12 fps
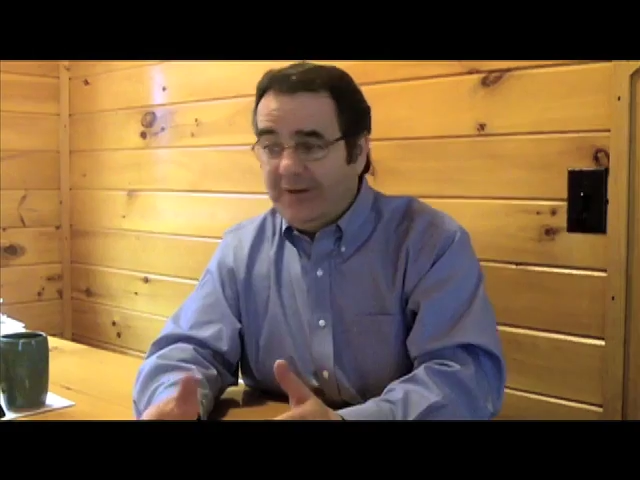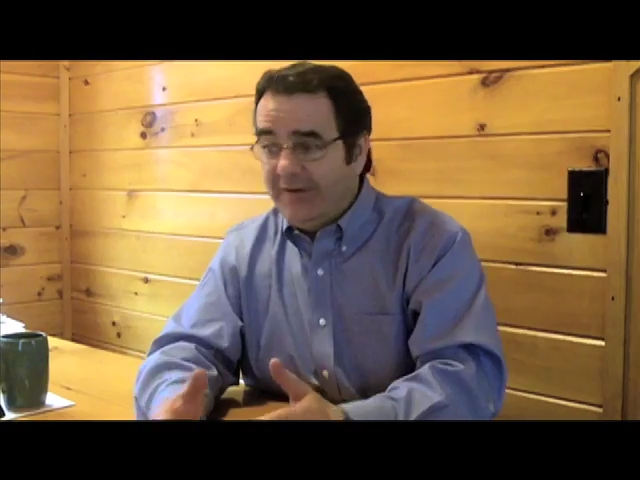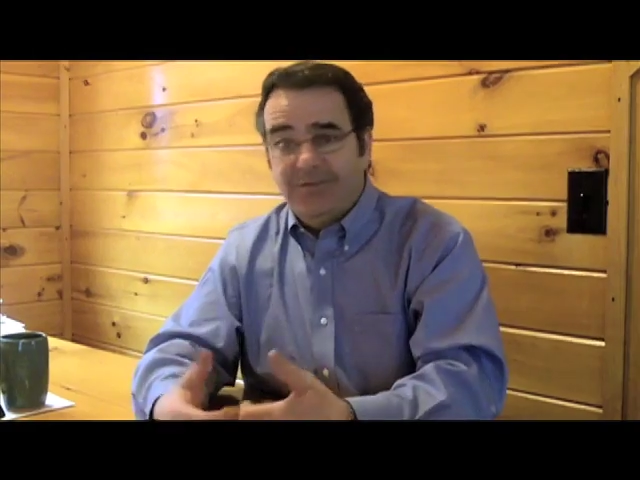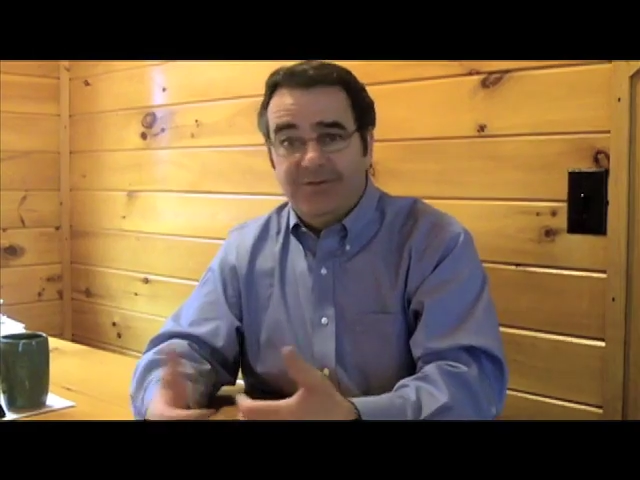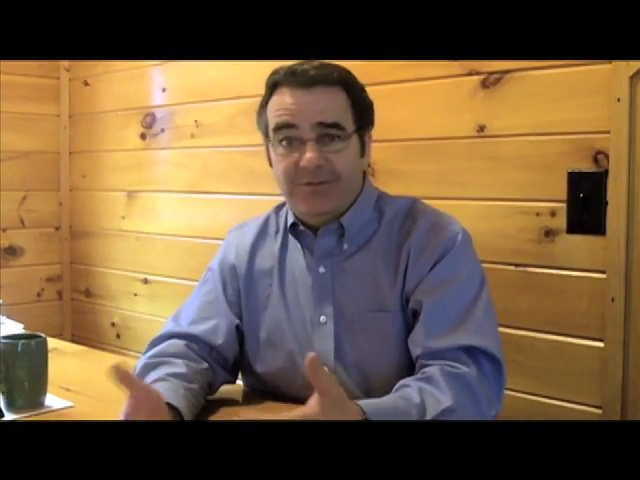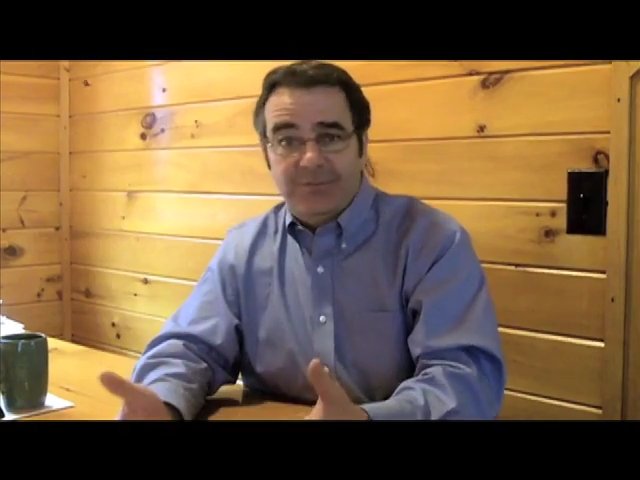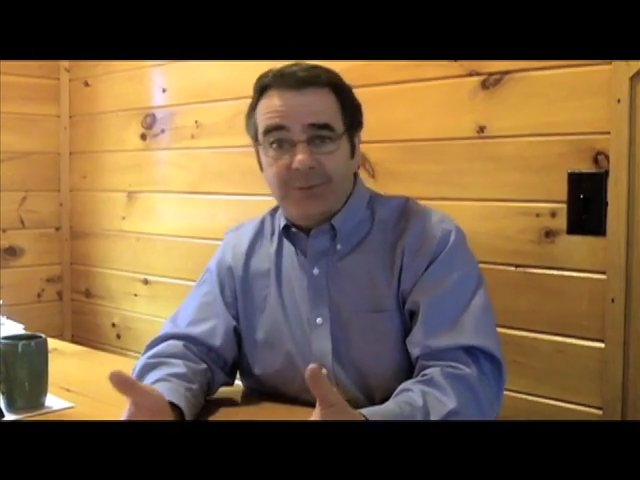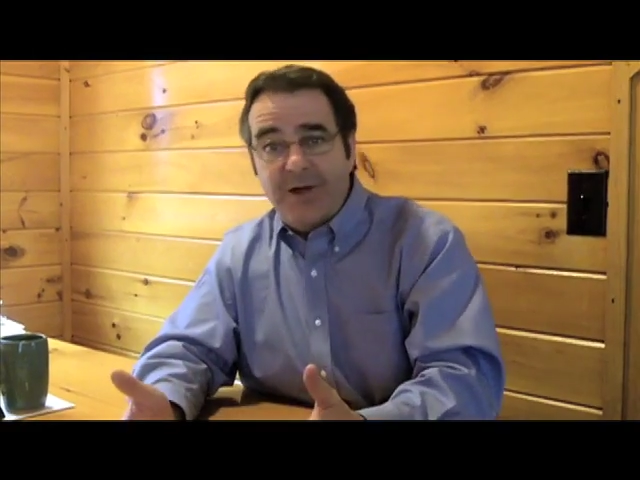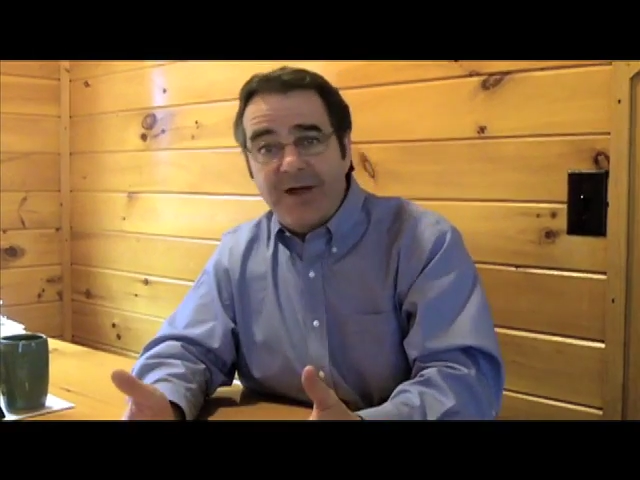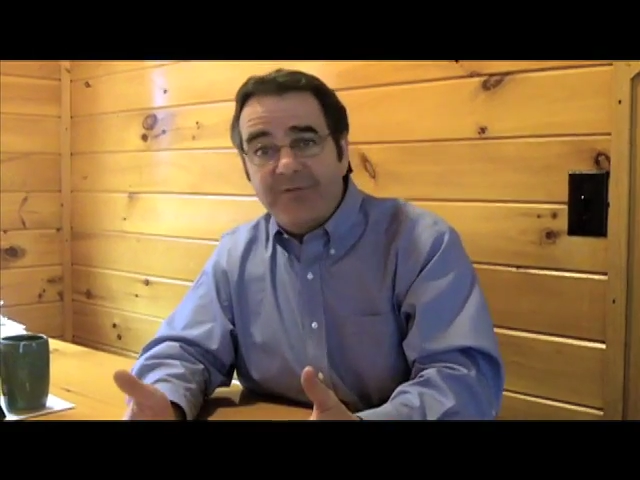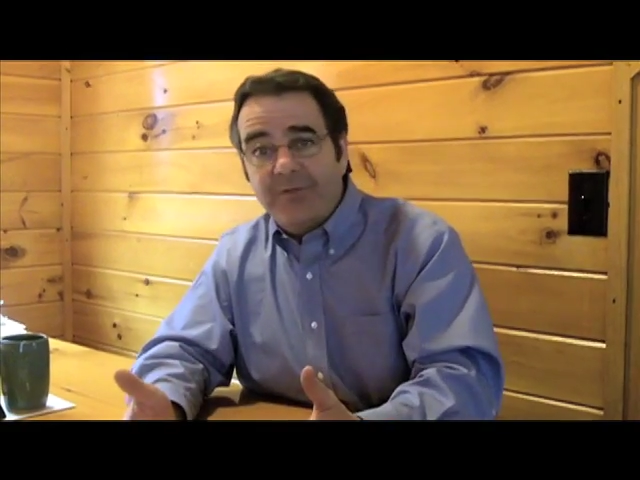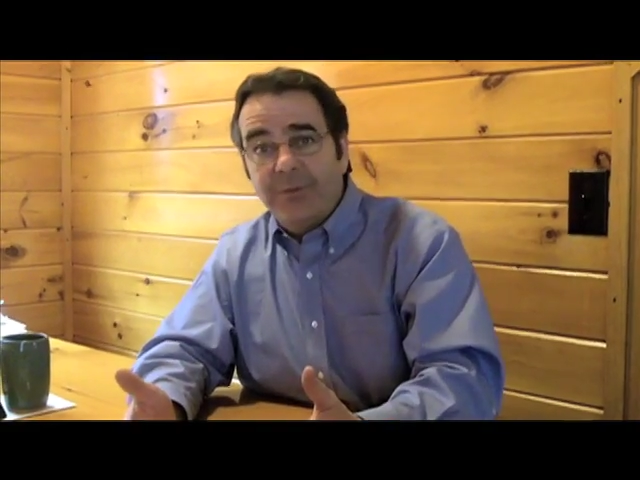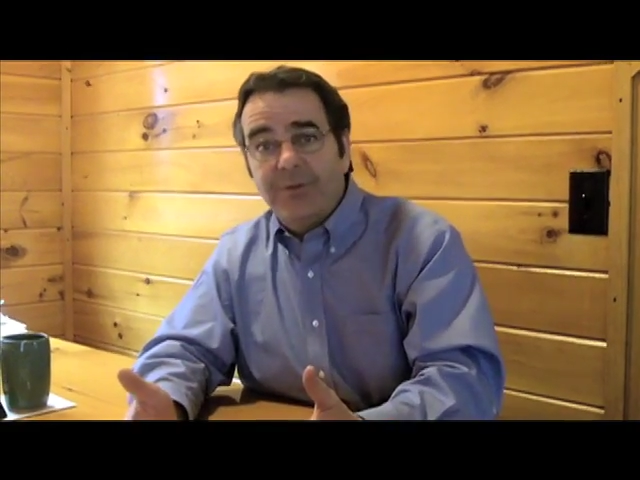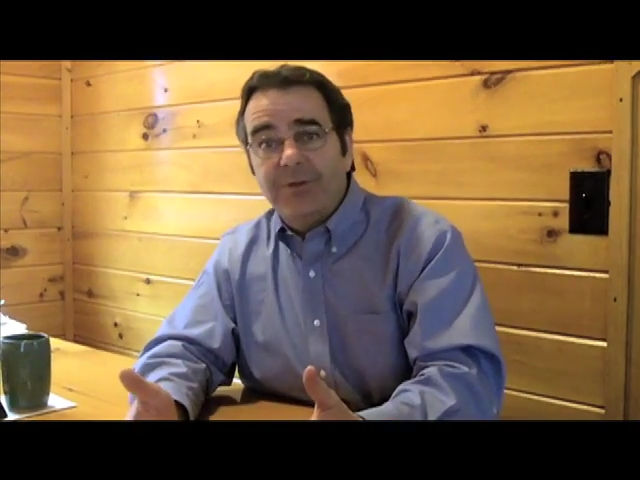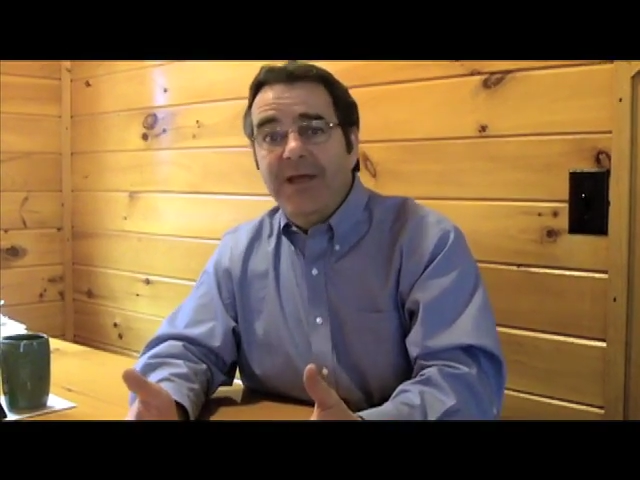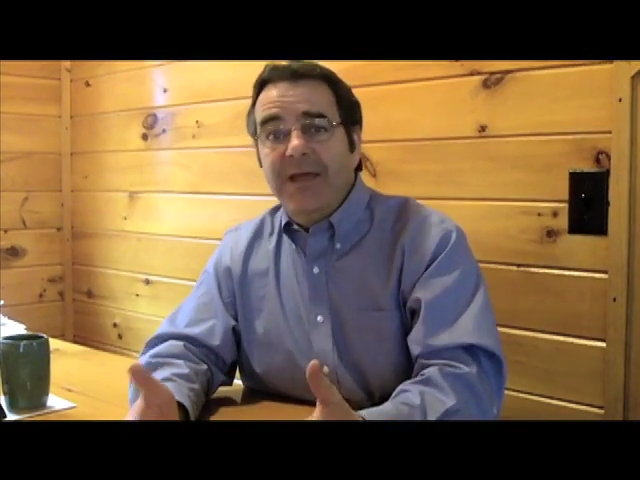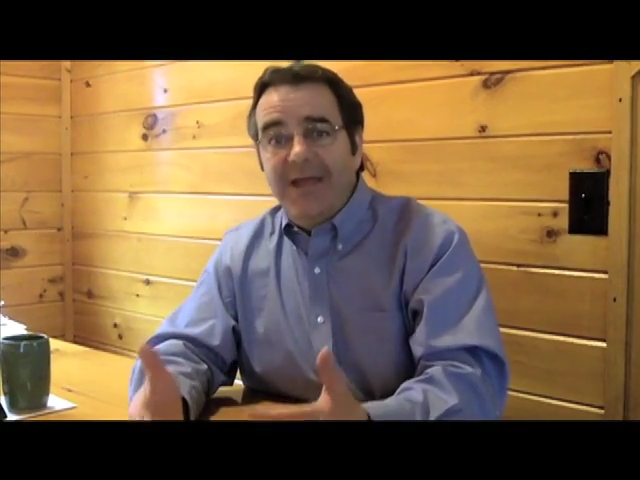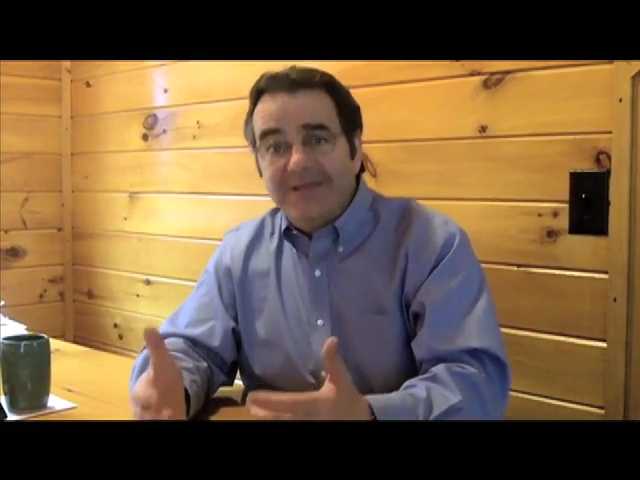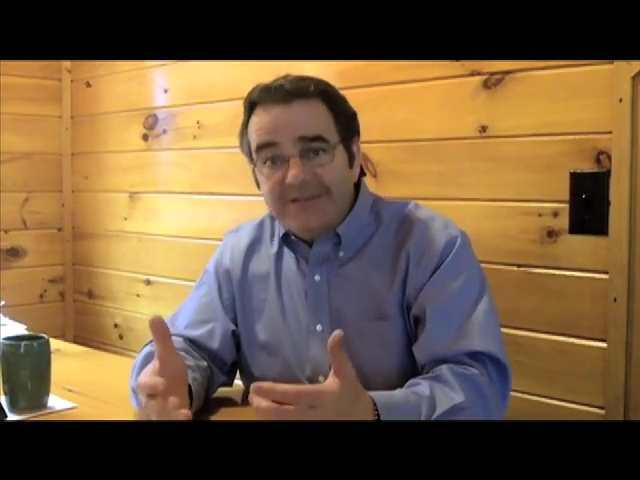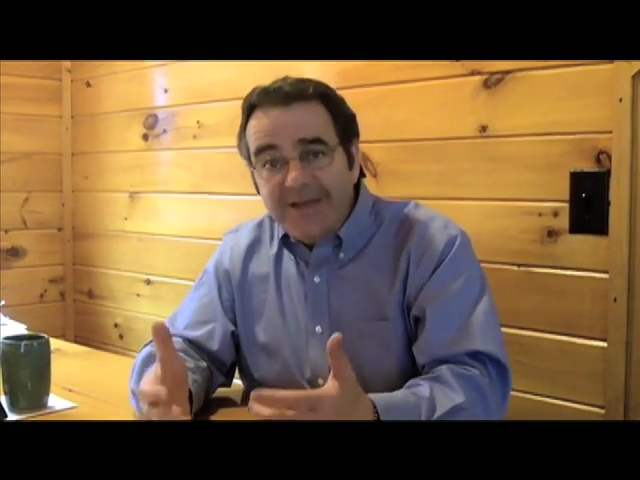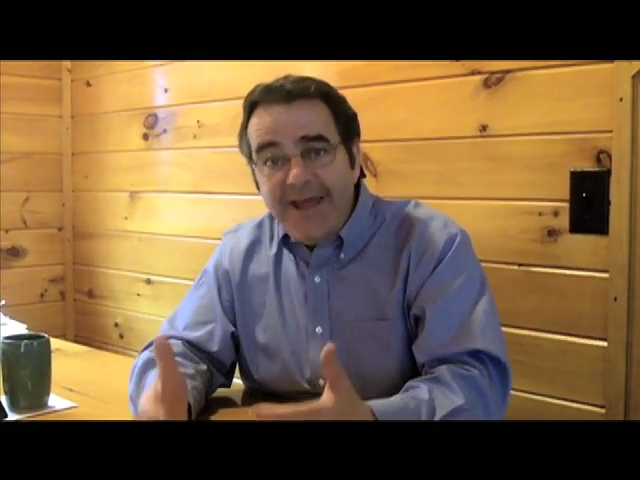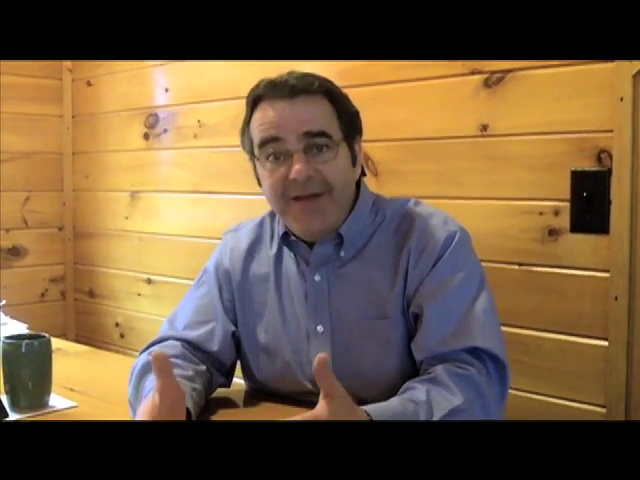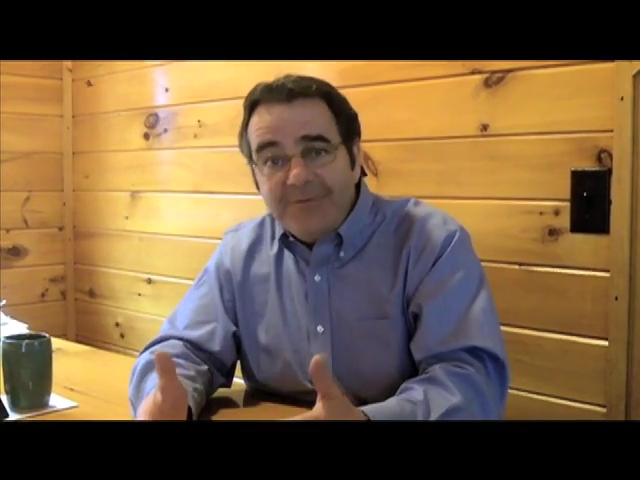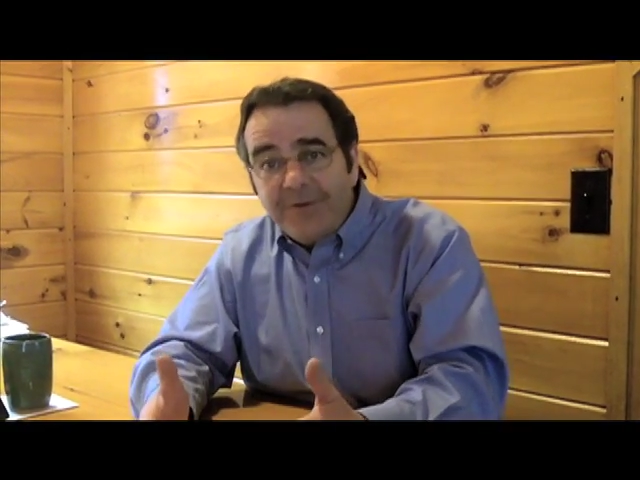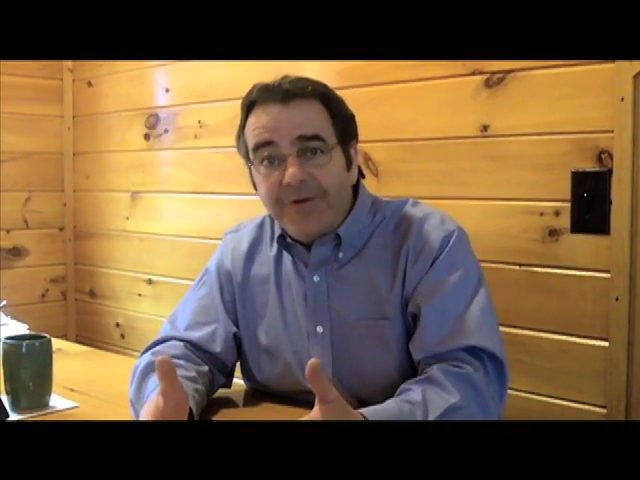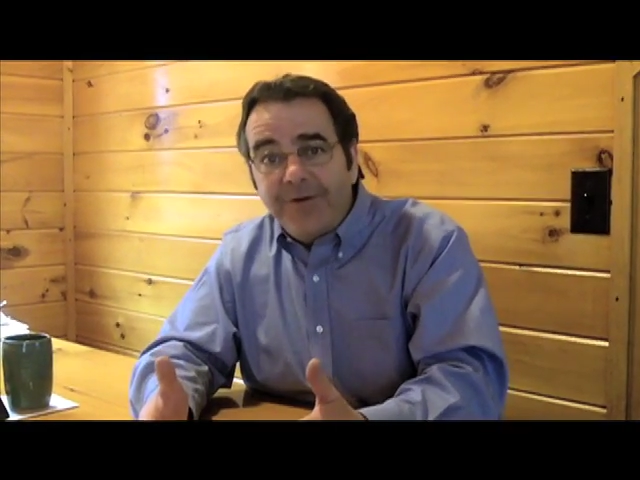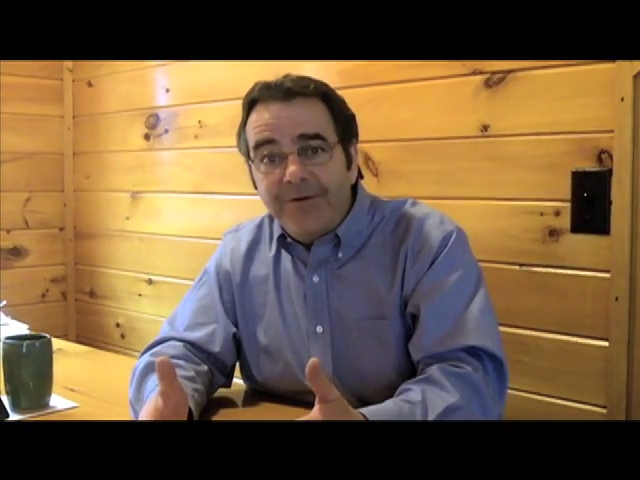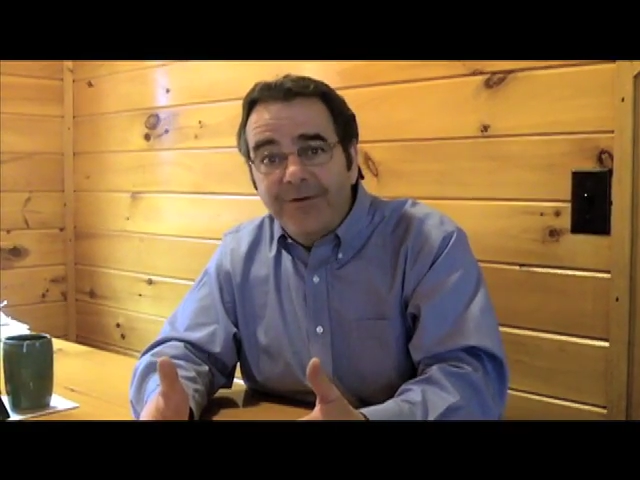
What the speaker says: It's still as profitable as ever.